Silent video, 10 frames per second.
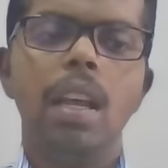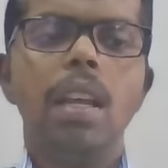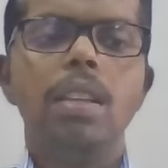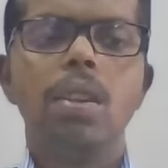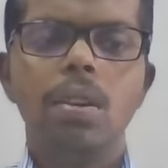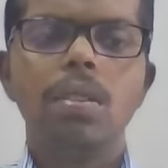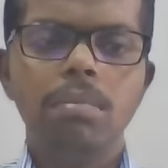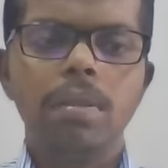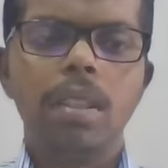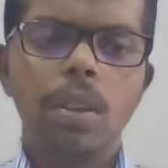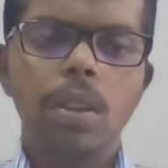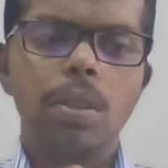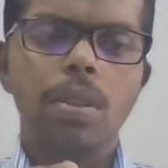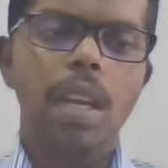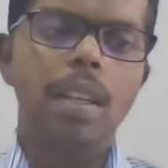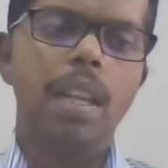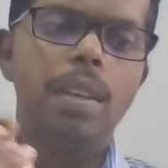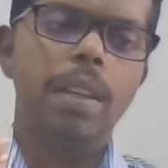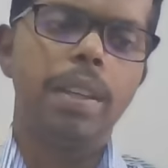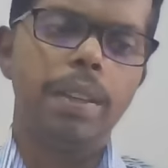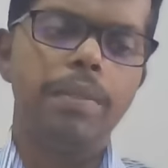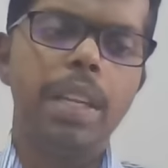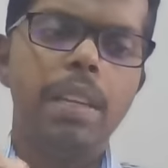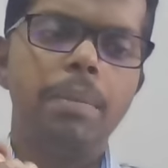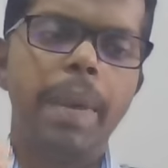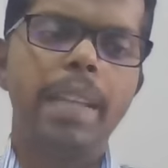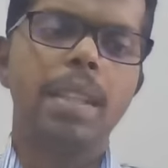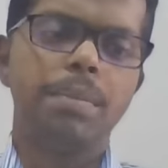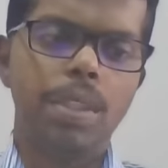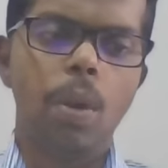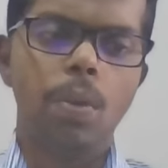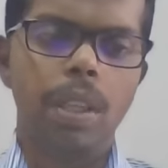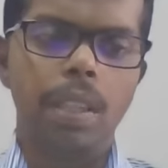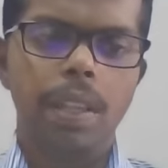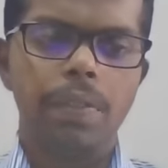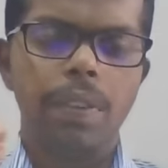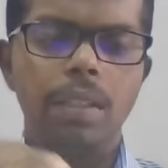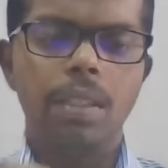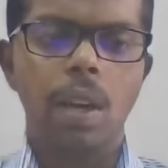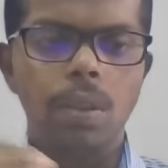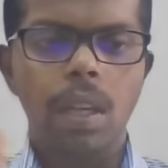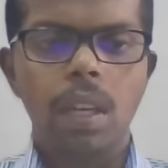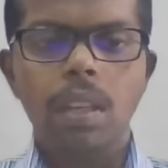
So due to that, will make some sound, different sound.